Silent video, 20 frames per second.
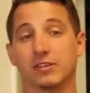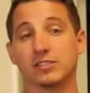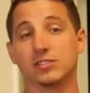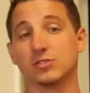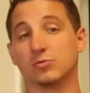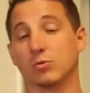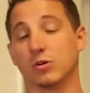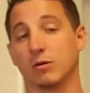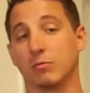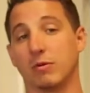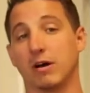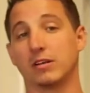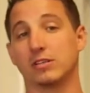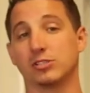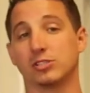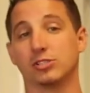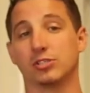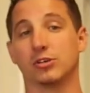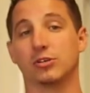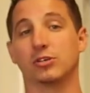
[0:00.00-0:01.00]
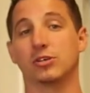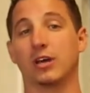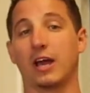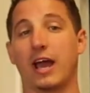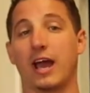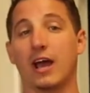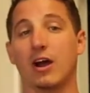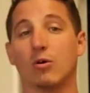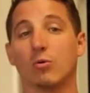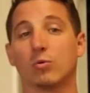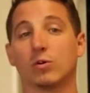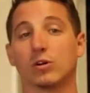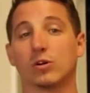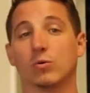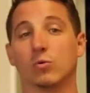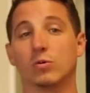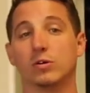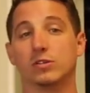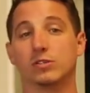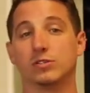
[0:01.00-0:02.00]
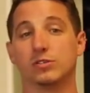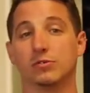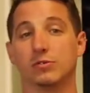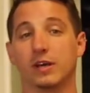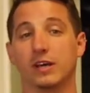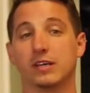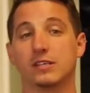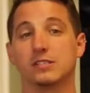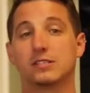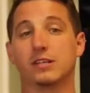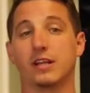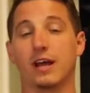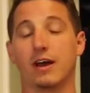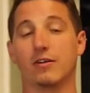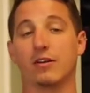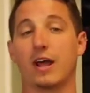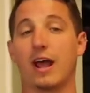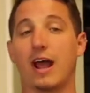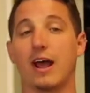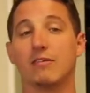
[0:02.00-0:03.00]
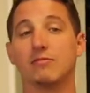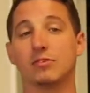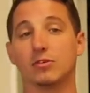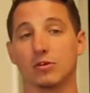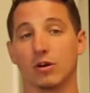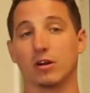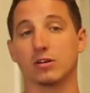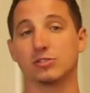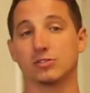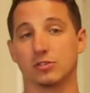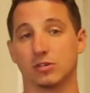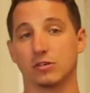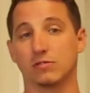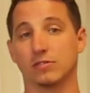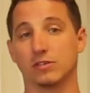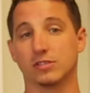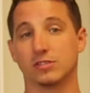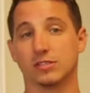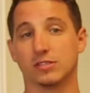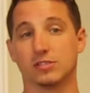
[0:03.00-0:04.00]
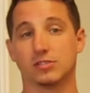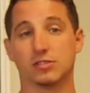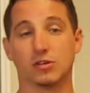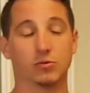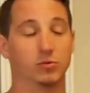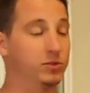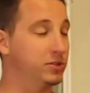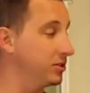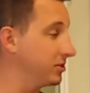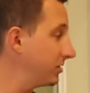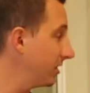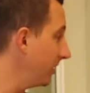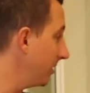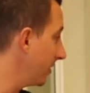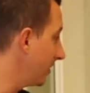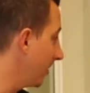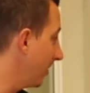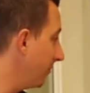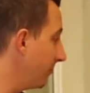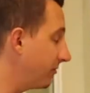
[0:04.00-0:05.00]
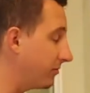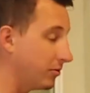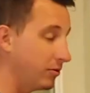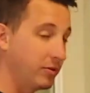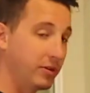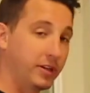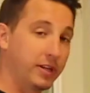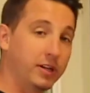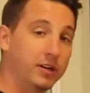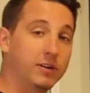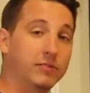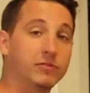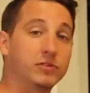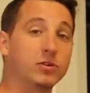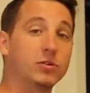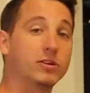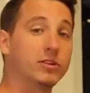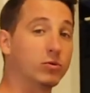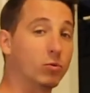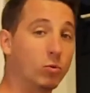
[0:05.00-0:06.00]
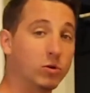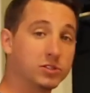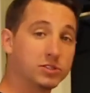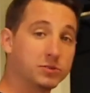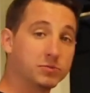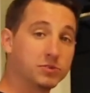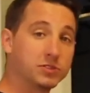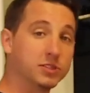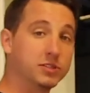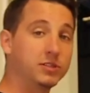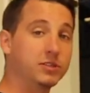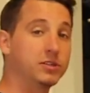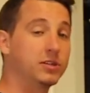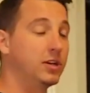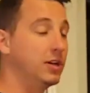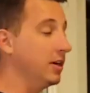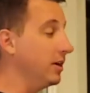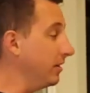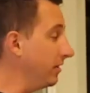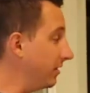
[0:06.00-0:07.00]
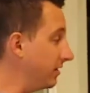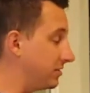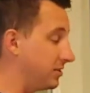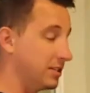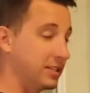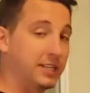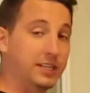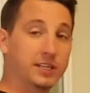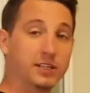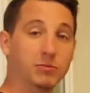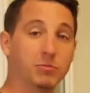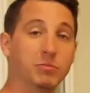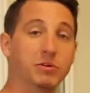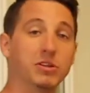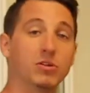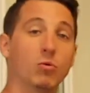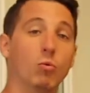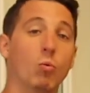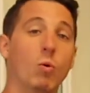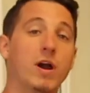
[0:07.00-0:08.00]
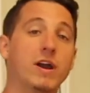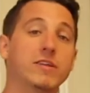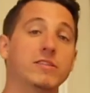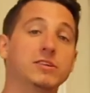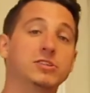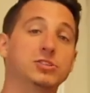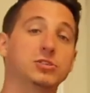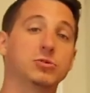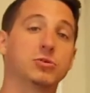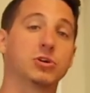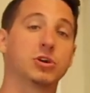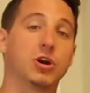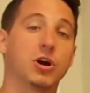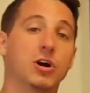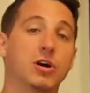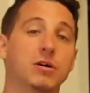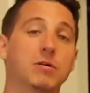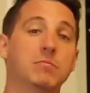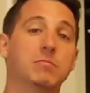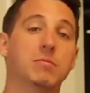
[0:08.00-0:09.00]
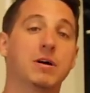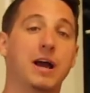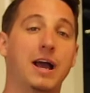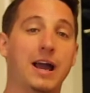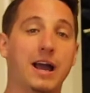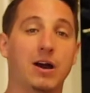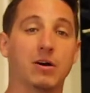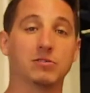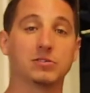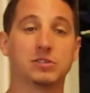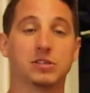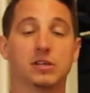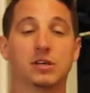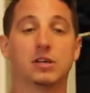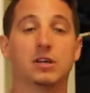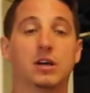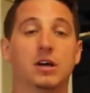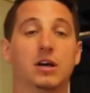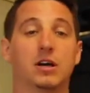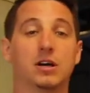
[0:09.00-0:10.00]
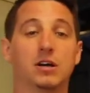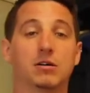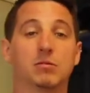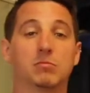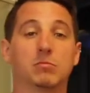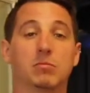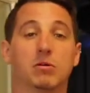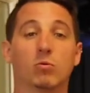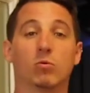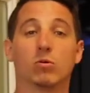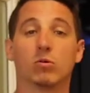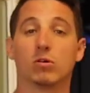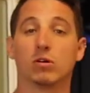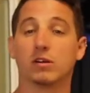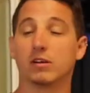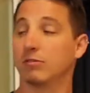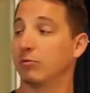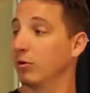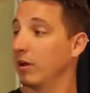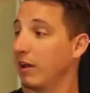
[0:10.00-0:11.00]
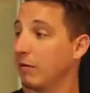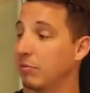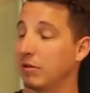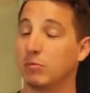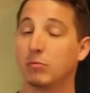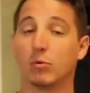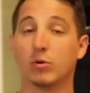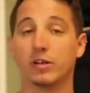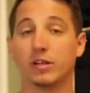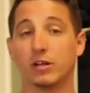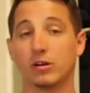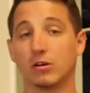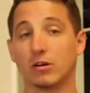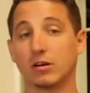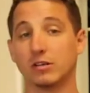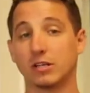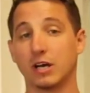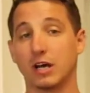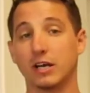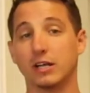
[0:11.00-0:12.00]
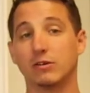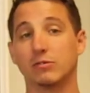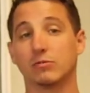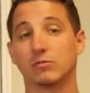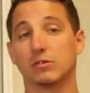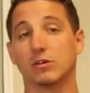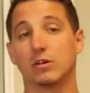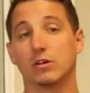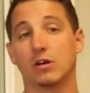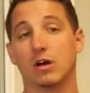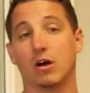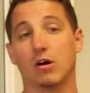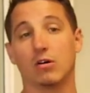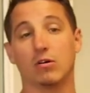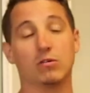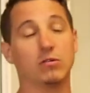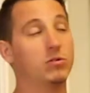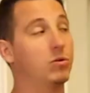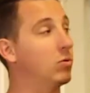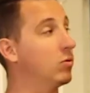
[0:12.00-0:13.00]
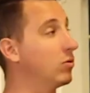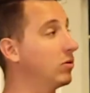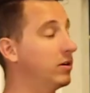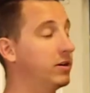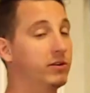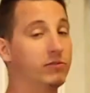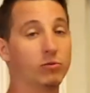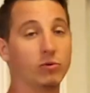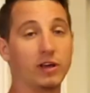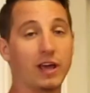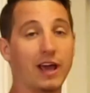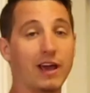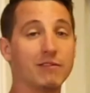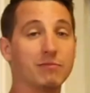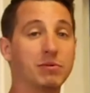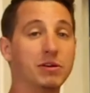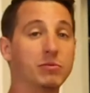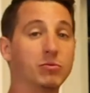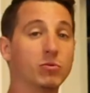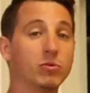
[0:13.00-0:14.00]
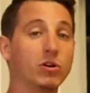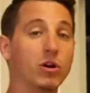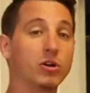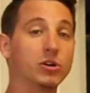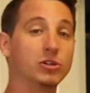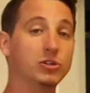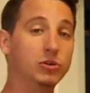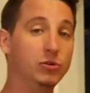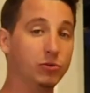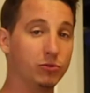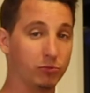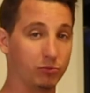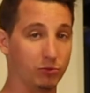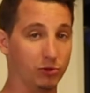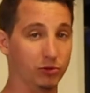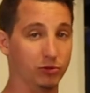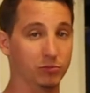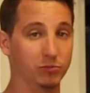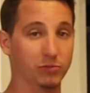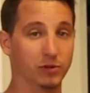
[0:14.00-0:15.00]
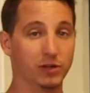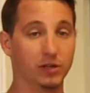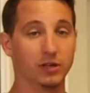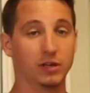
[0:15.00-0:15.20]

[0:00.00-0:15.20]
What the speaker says: This is what I'm about to show you, how we're going to exit out after our service. And so we're just going to come through here. If you're in the worship center, this again will be the way that you'll come out. But if we have people in here in our dining hall, or if we have people in our youth room,